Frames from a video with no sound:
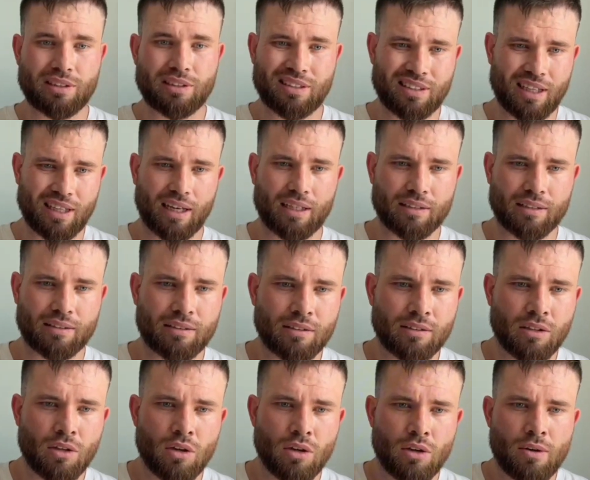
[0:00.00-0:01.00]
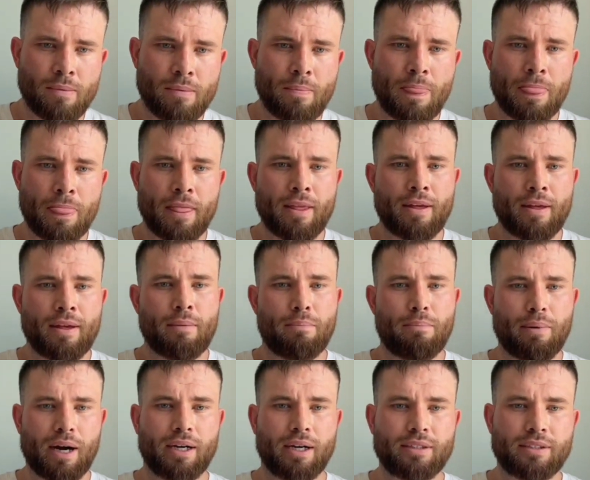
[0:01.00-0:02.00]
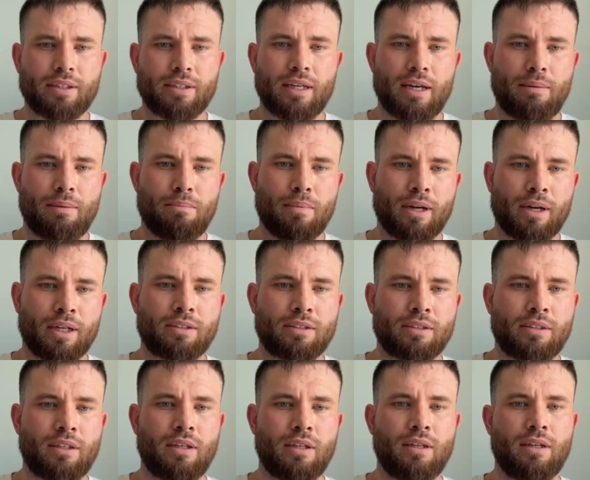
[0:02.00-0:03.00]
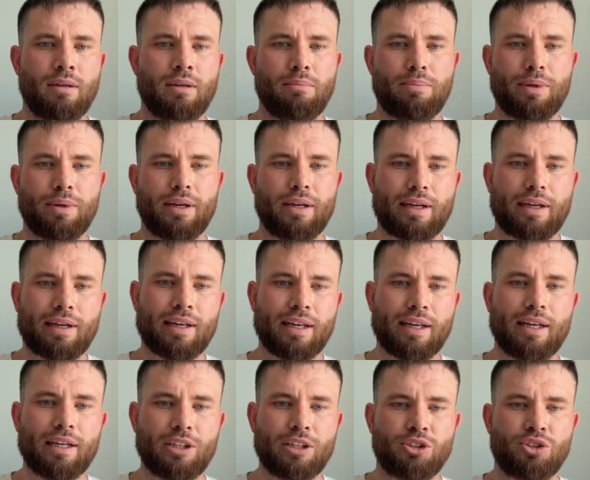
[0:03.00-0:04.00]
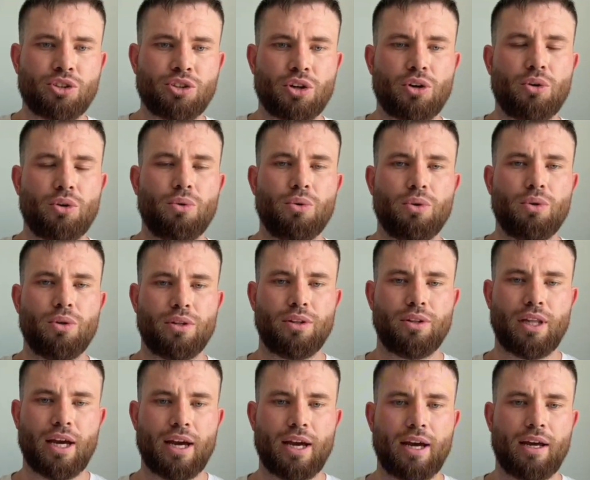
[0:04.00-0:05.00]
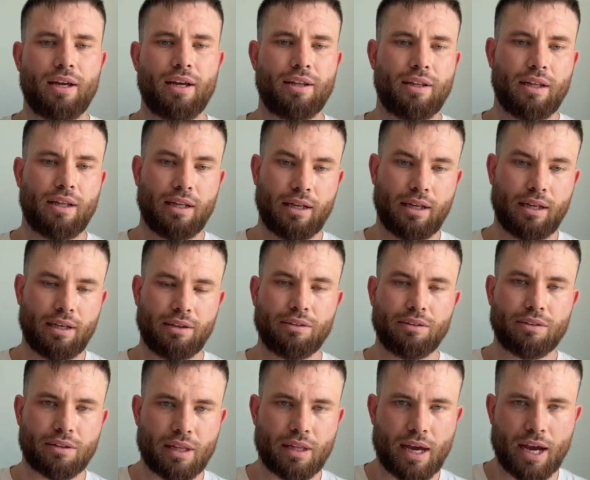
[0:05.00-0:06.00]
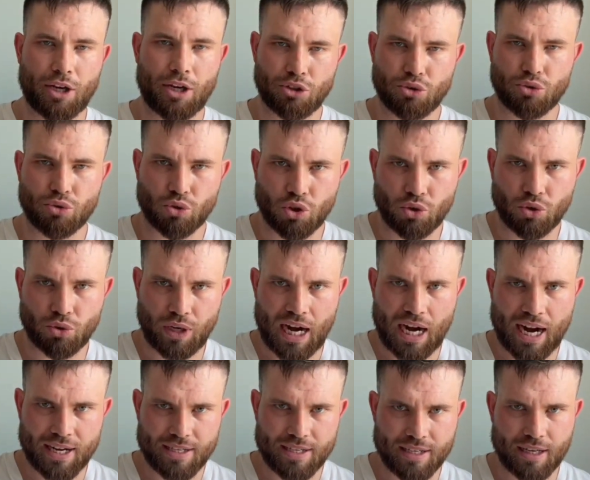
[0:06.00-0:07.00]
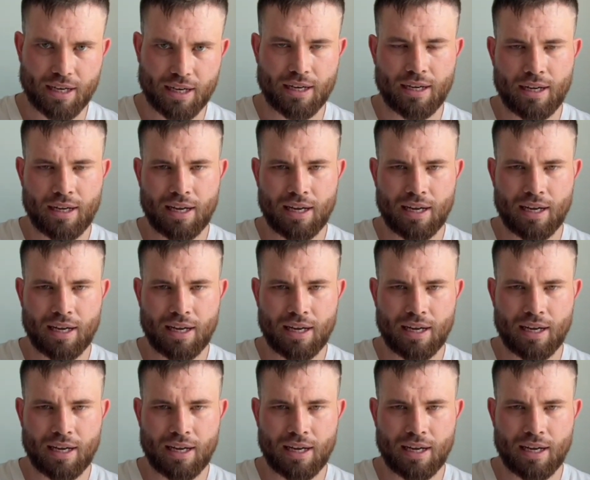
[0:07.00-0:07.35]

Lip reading: is yes, but it must clearly show that it is the actual creator.